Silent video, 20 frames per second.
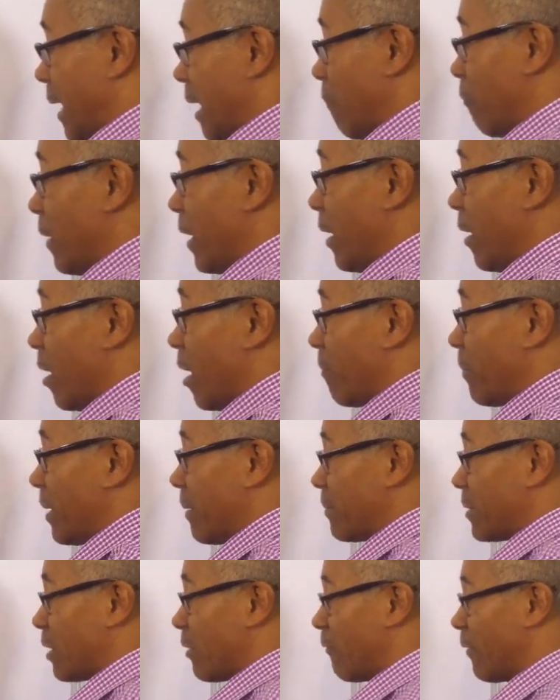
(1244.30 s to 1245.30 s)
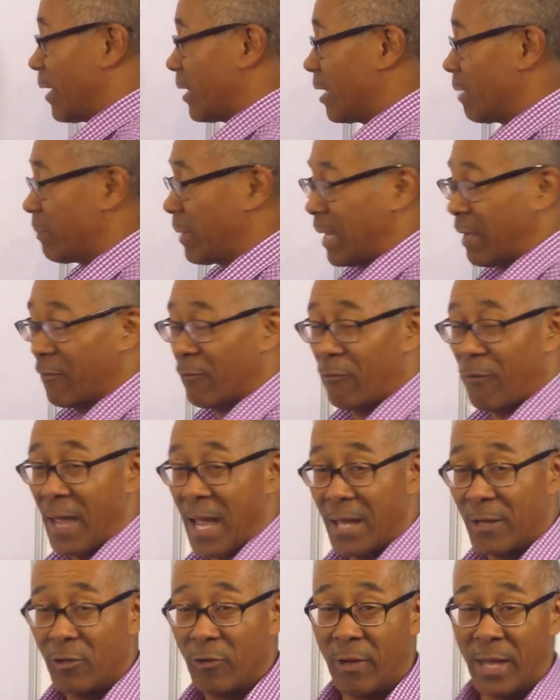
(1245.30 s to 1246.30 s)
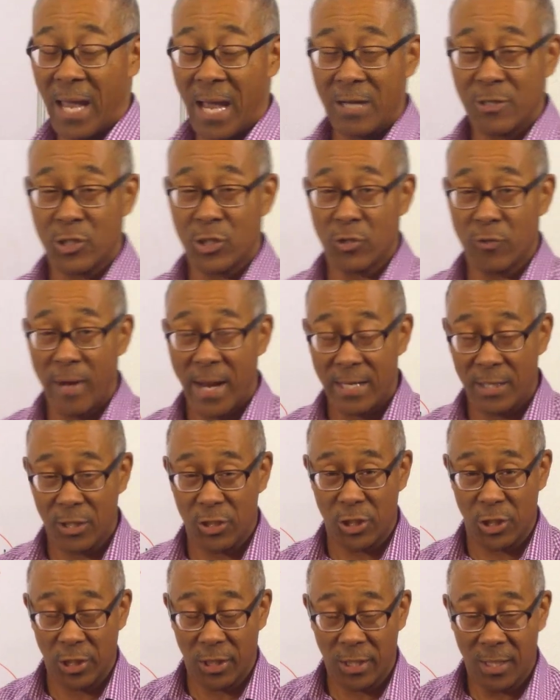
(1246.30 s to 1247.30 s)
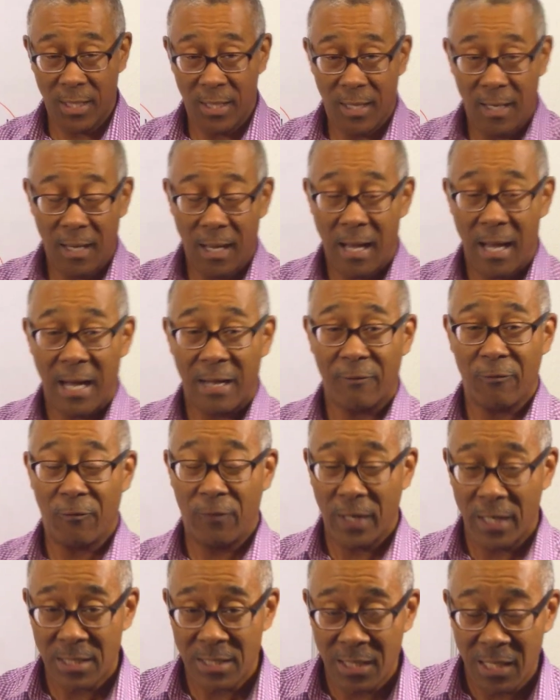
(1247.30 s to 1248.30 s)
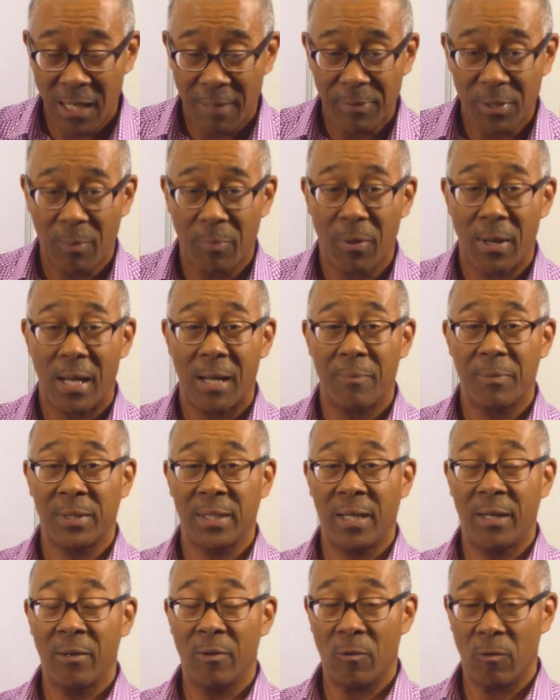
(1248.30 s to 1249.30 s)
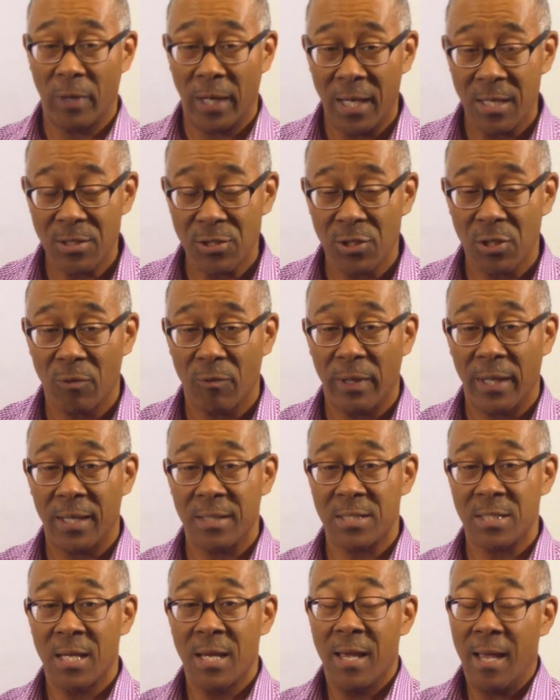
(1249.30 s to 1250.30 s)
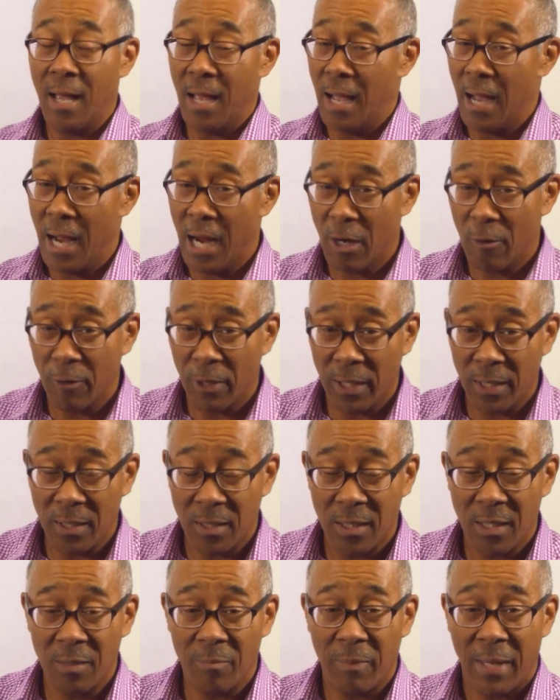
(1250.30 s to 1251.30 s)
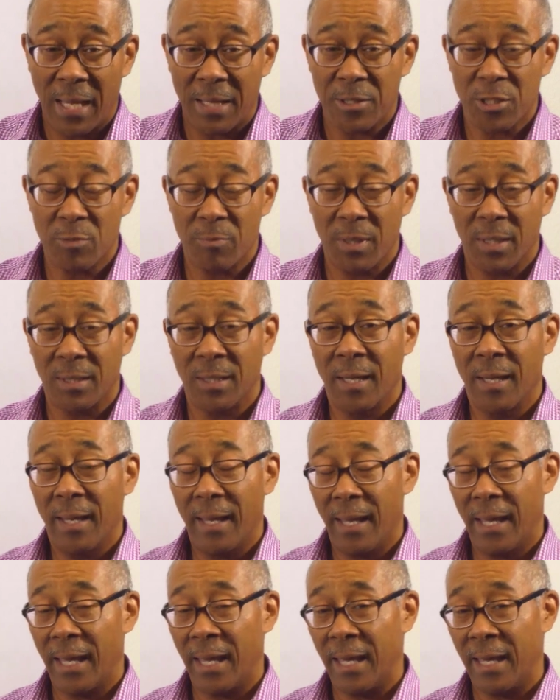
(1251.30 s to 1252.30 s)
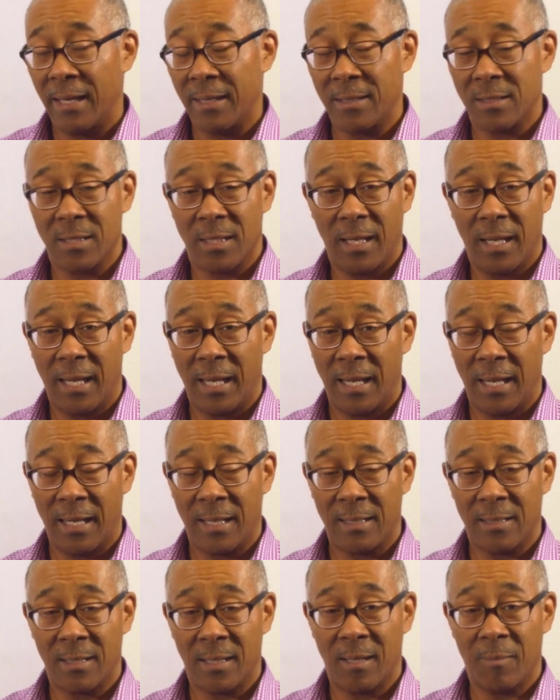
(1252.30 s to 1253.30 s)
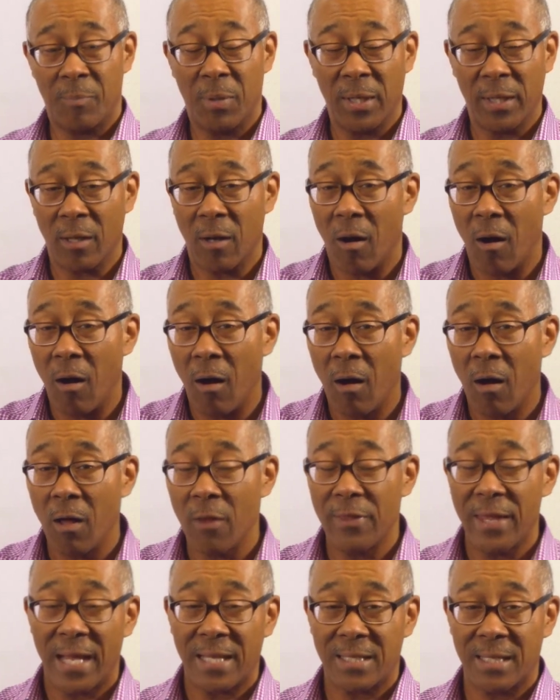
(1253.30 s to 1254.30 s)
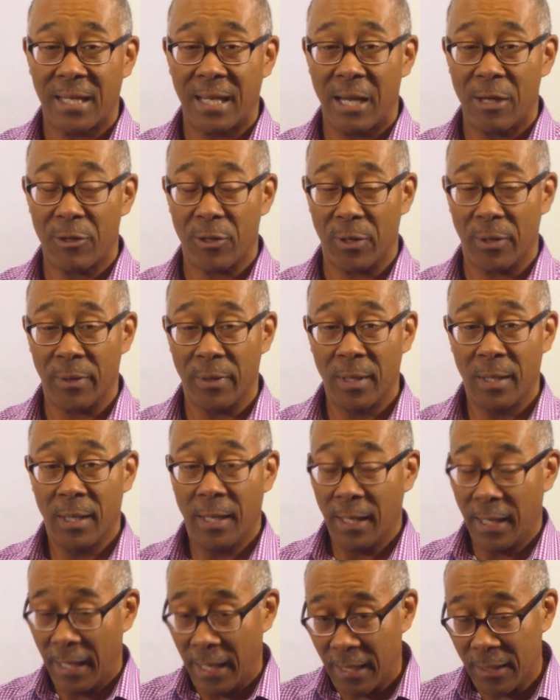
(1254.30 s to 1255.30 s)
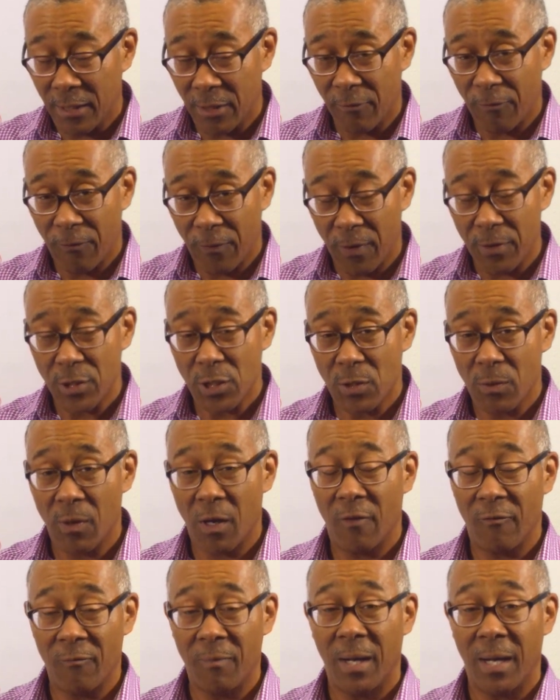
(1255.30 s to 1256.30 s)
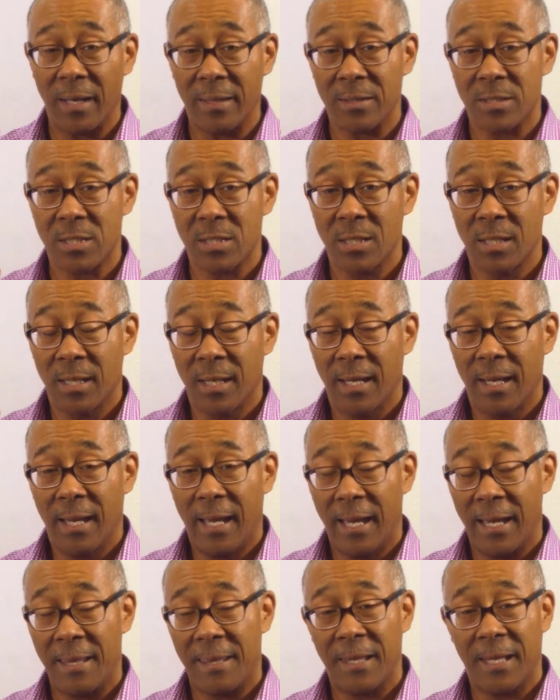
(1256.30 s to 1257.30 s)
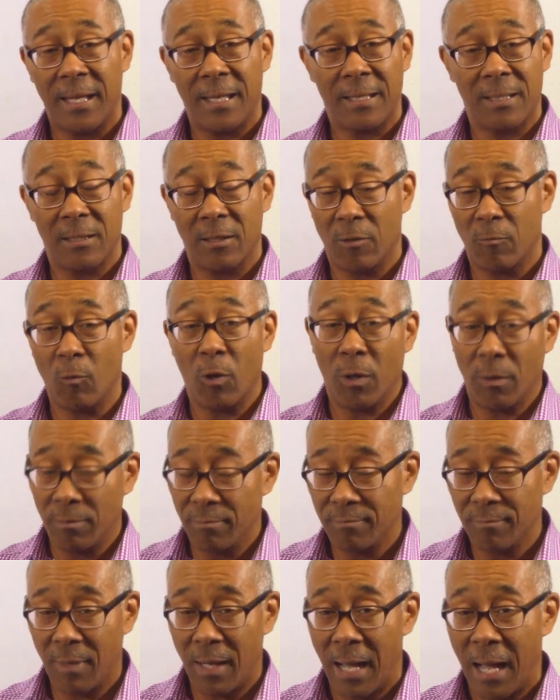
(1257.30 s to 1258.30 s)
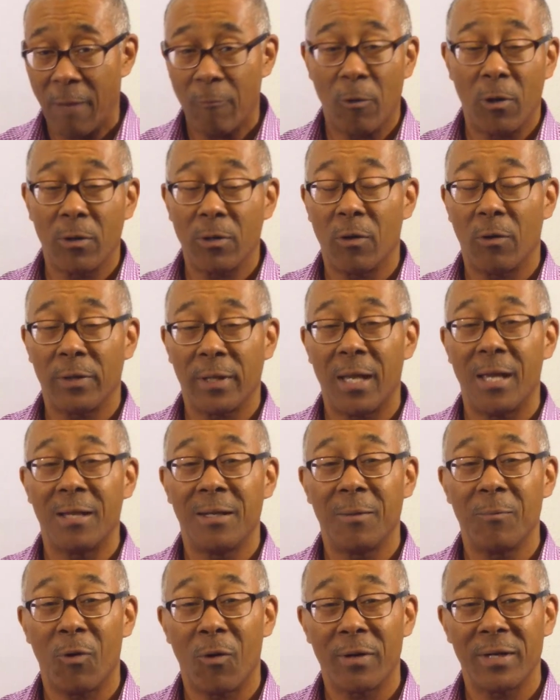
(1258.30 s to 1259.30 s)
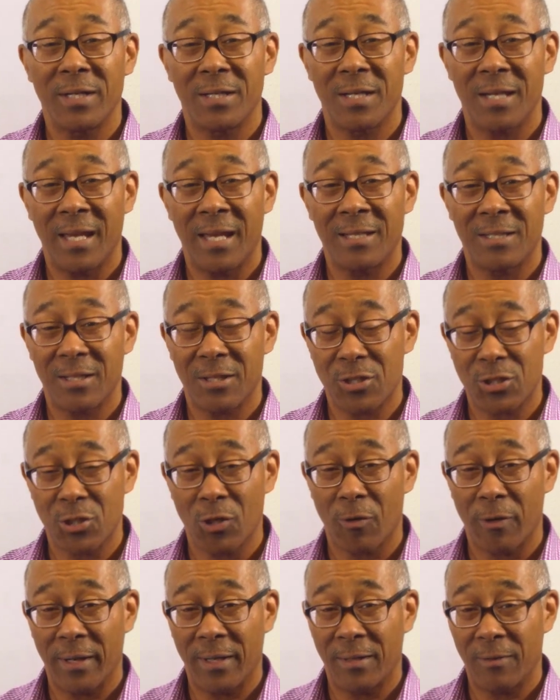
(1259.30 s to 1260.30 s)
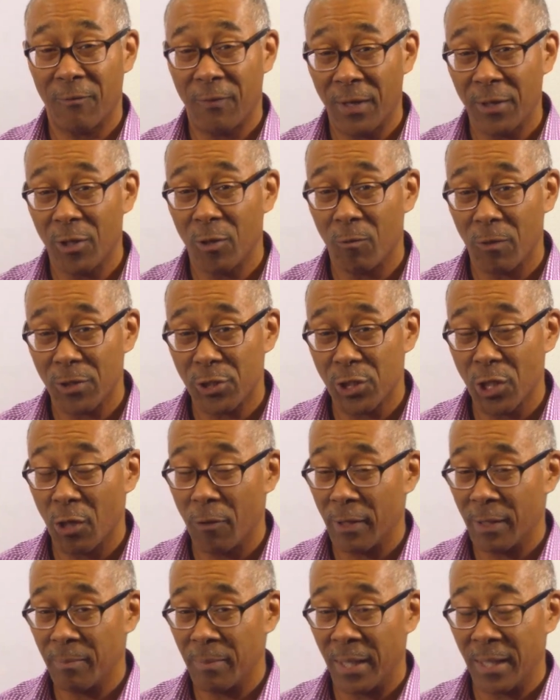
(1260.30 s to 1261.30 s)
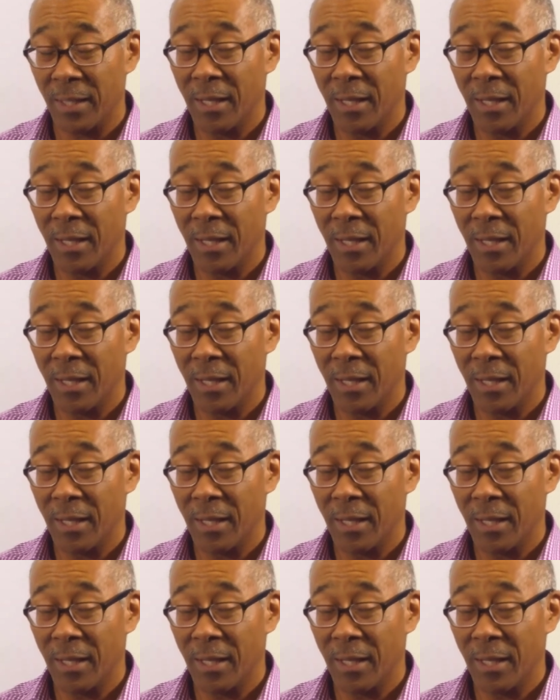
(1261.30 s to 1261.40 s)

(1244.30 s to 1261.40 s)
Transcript: and we helped him develop a value add strategy on fixing up the property, raising the rents, hiring good management, and and uh, putting all that together in the first twelve months. And then, well, I won't go any more into, into the story. The video will show it,